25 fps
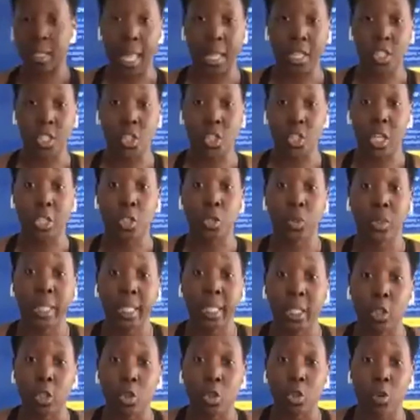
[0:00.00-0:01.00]
You can get
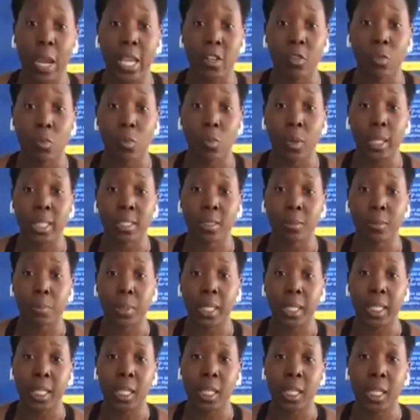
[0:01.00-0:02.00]
gallons of jugs. You can get
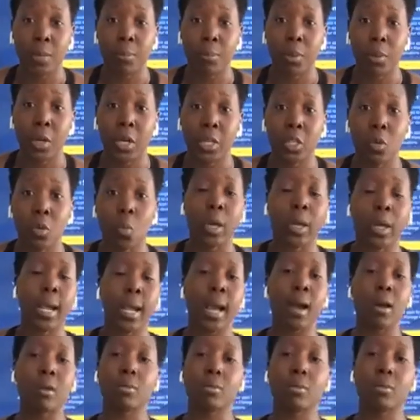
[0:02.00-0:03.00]
creative with it
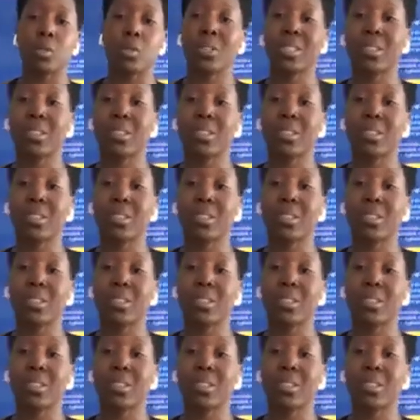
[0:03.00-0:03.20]
depending upon